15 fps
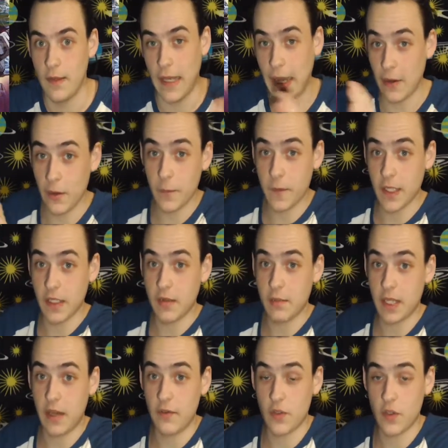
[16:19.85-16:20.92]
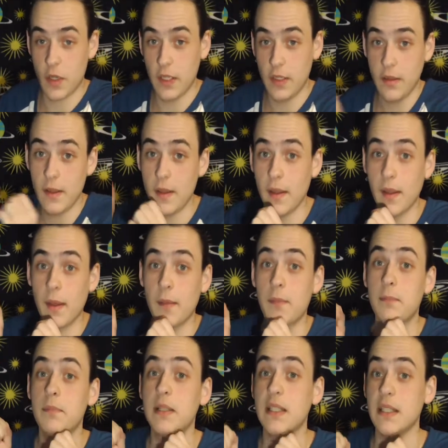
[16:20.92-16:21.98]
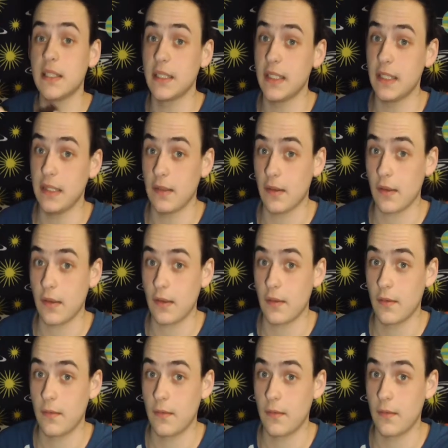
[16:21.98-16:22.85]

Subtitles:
out of Kingdom Galvatron, please.